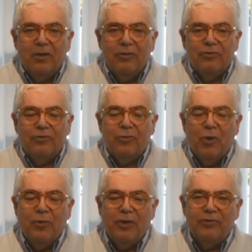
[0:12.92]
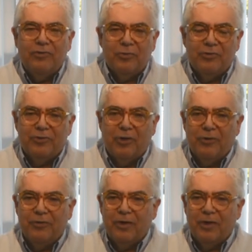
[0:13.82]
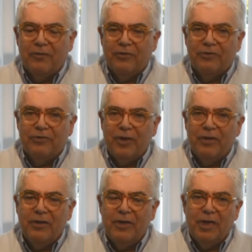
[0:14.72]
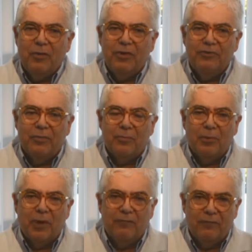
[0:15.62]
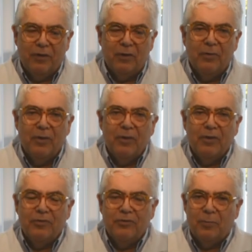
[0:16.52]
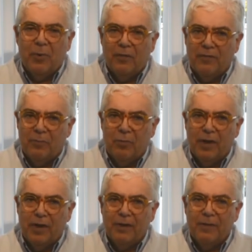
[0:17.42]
Stroke is a result of a sudden decrease in blood flow to part of the brain.